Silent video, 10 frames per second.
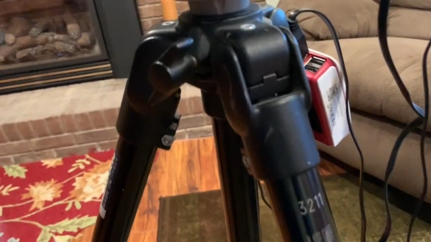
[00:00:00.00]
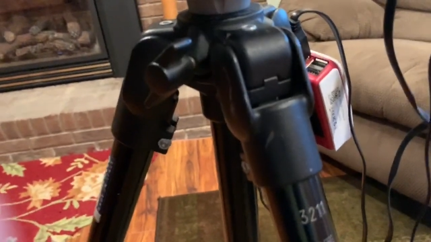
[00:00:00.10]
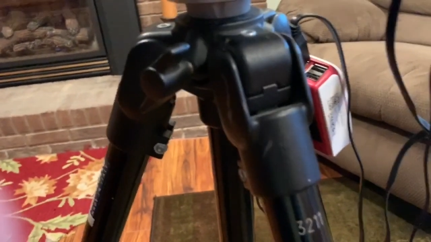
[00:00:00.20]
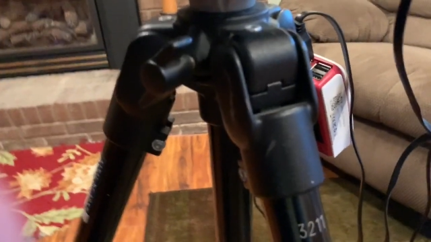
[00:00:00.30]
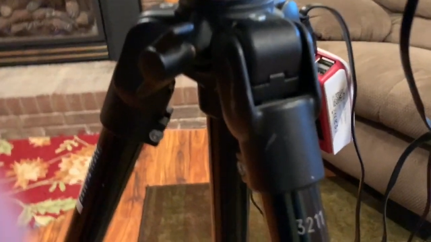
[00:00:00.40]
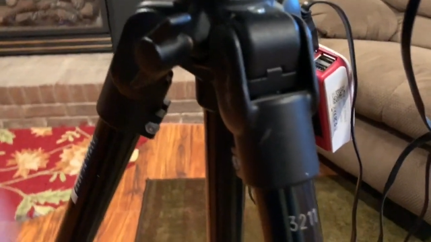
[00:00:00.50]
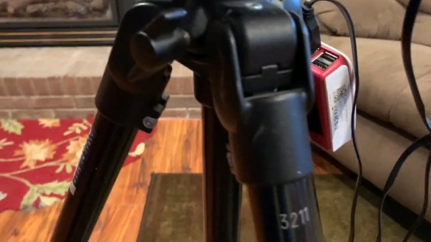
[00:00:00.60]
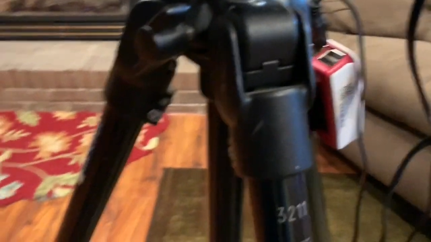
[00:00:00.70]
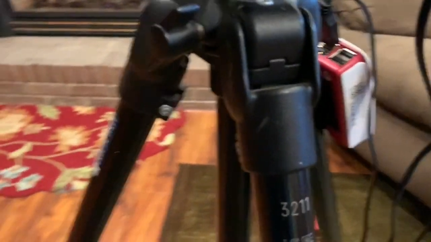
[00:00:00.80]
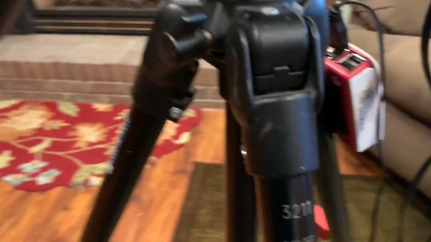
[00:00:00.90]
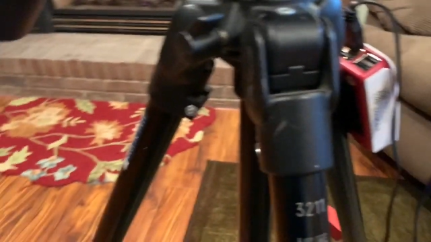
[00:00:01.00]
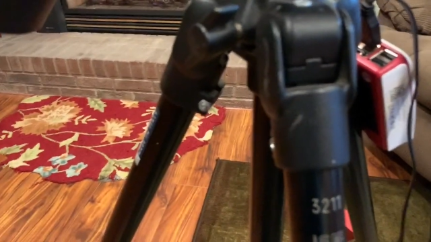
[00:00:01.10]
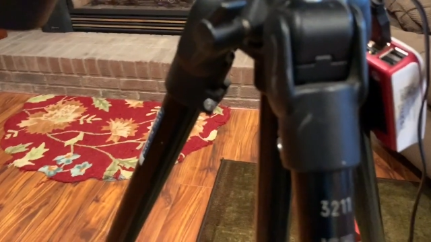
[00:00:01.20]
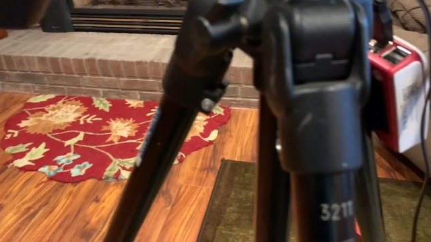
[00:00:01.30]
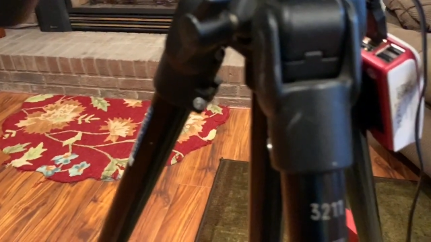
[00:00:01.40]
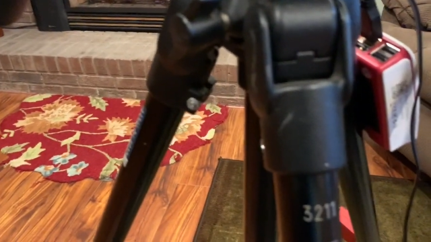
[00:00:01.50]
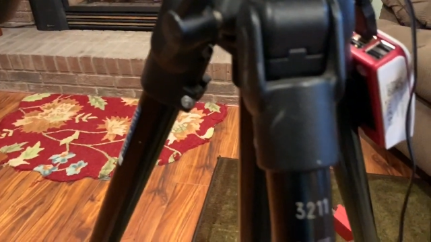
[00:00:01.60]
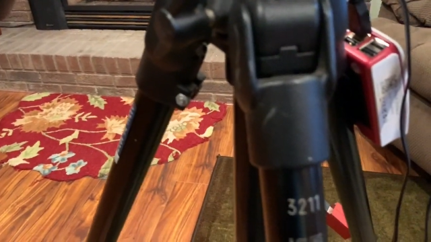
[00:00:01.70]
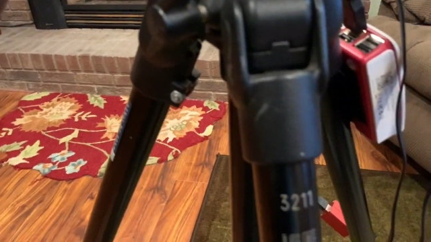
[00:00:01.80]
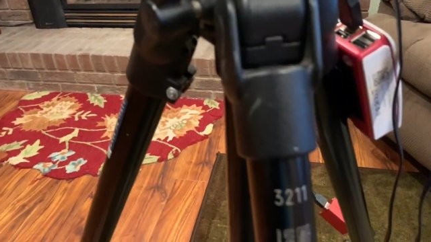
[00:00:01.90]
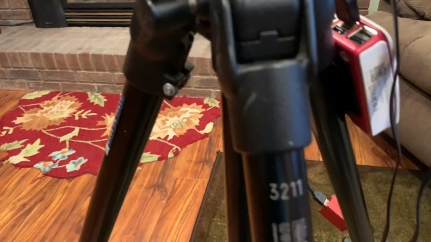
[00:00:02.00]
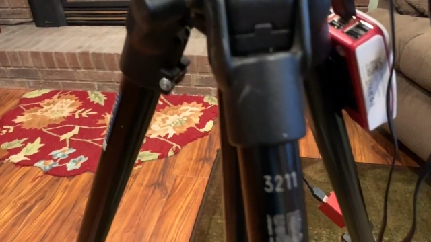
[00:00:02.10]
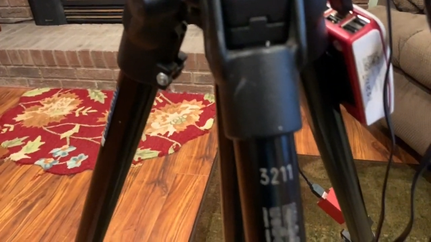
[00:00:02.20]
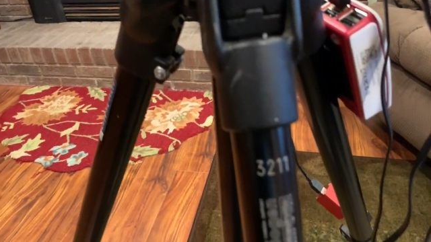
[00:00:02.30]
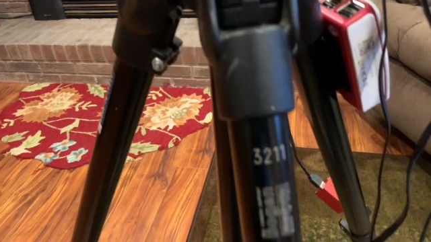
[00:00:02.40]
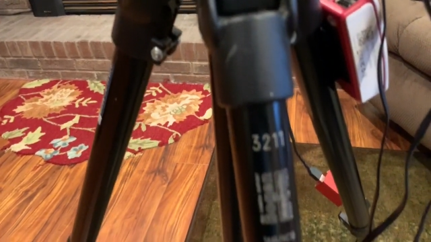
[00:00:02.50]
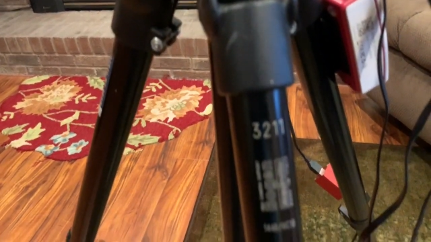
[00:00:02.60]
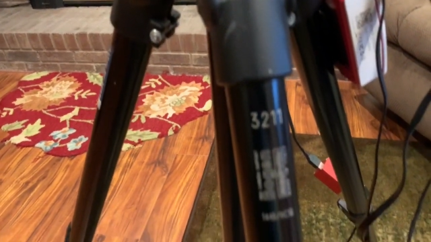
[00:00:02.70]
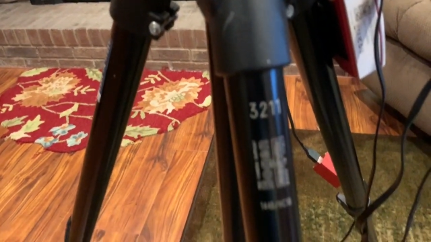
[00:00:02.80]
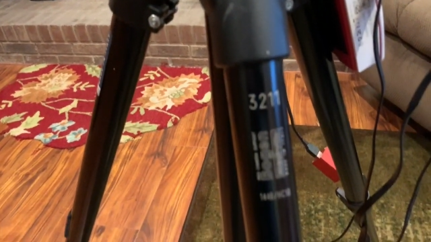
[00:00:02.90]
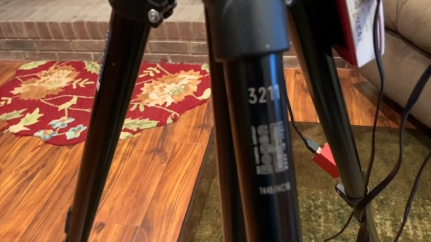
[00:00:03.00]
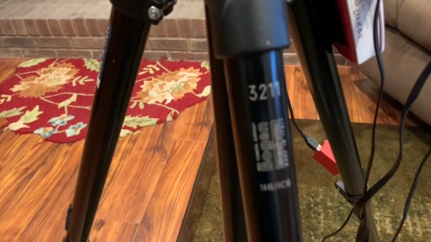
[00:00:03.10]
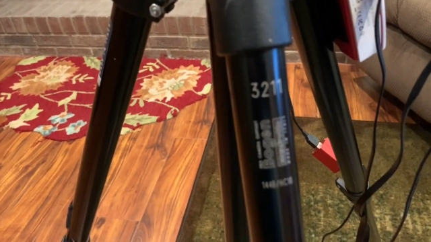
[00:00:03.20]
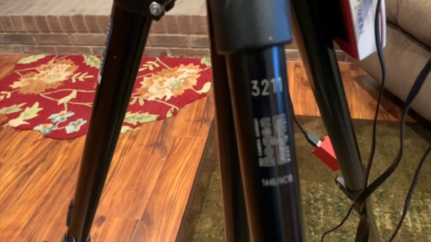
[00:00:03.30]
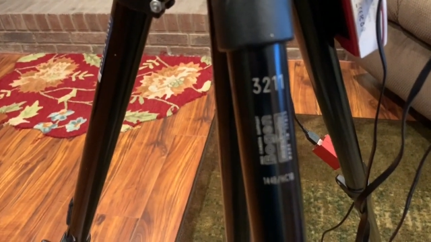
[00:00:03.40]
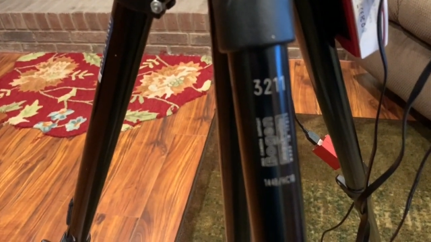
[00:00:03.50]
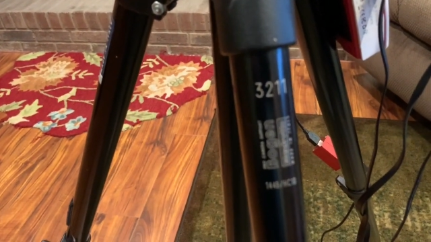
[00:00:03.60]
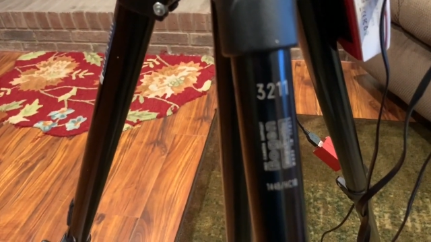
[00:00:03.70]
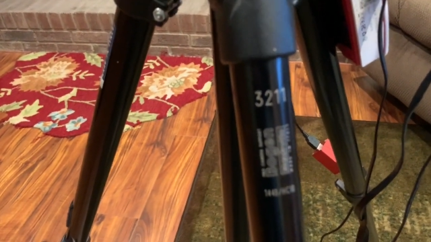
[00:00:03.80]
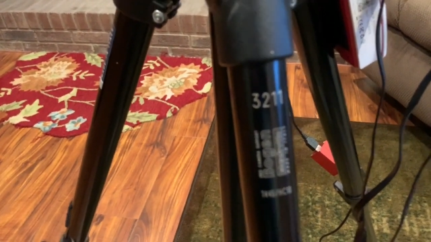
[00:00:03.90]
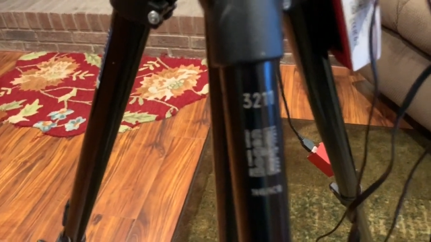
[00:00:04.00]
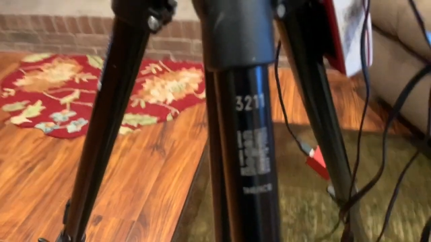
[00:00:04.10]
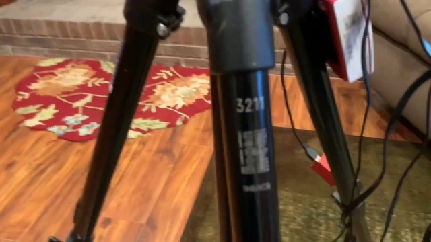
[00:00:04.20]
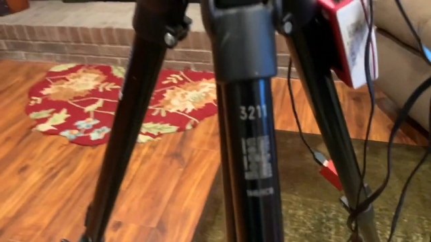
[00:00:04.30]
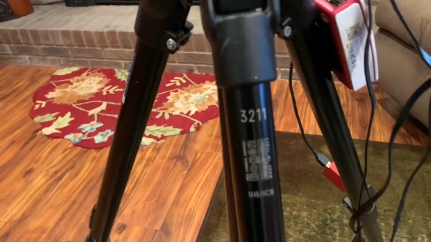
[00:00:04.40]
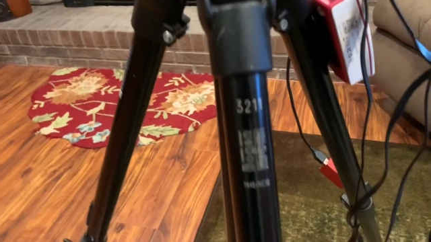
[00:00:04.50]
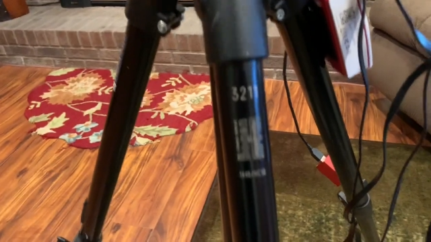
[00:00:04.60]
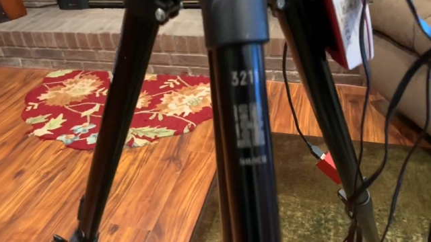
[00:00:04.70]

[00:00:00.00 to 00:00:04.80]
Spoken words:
[unreadable: no face in view]